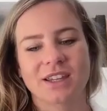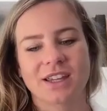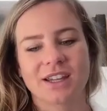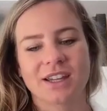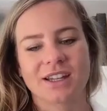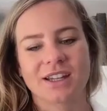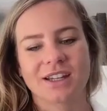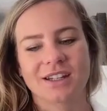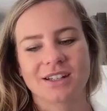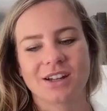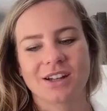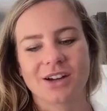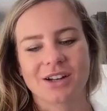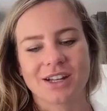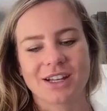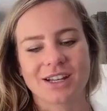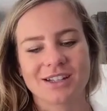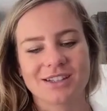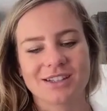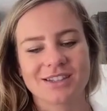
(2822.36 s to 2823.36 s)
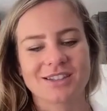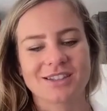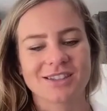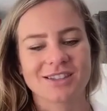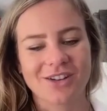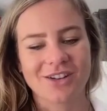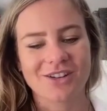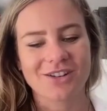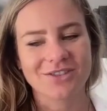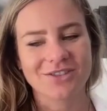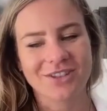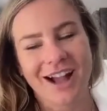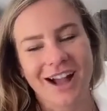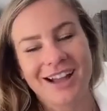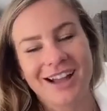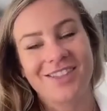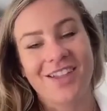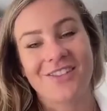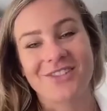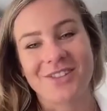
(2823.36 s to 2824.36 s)
like an audience. So I
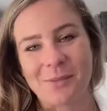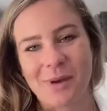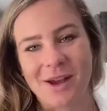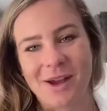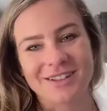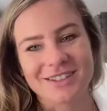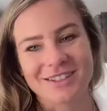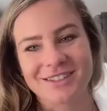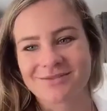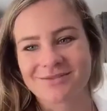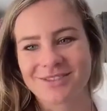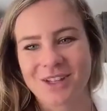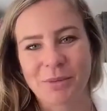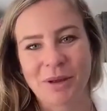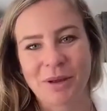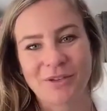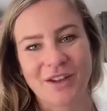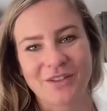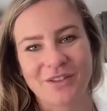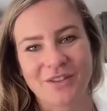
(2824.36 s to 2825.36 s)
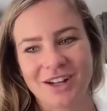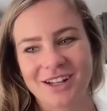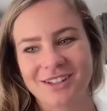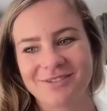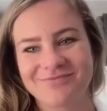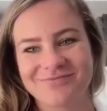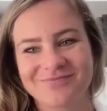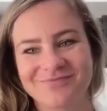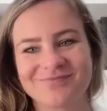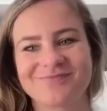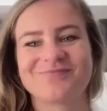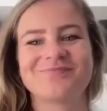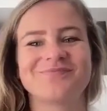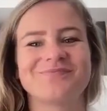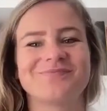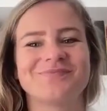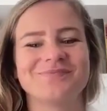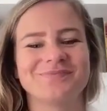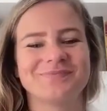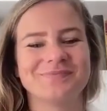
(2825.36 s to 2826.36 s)
love emails. They're my favorite.
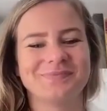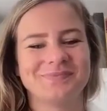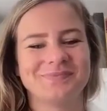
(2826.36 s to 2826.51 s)
Yeah, yeah